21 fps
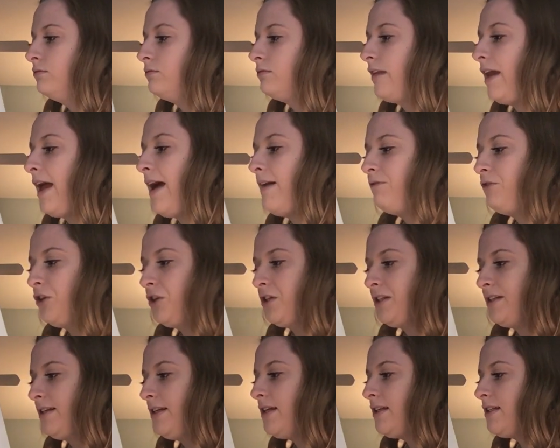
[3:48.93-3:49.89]
After
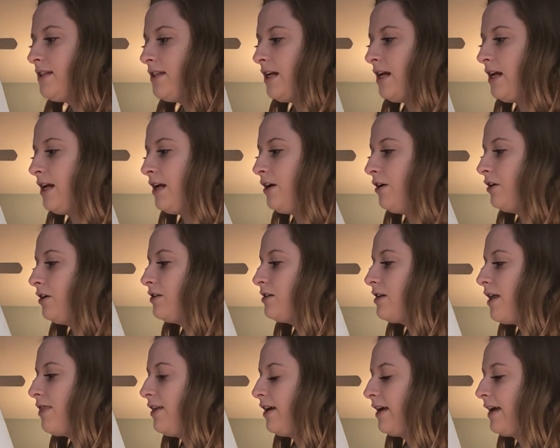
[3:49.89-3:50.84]
60 years,
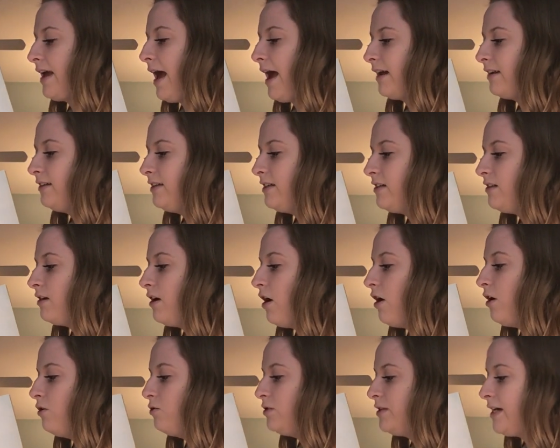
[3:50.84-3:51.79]
the Cactus
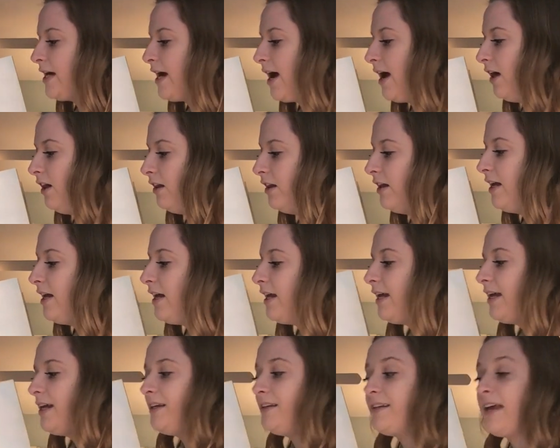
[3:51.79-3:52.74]
Hotel
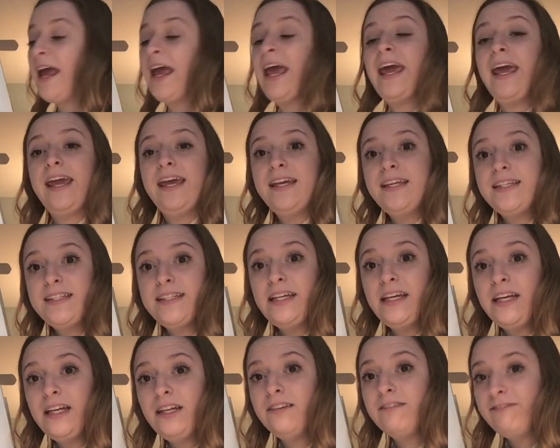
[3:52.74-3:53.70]
is
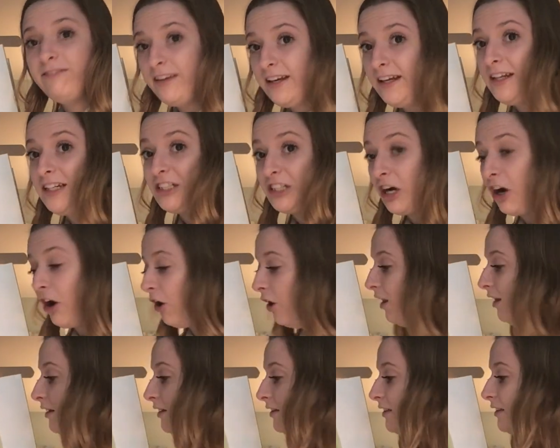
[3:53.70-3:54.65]
18 feet tall.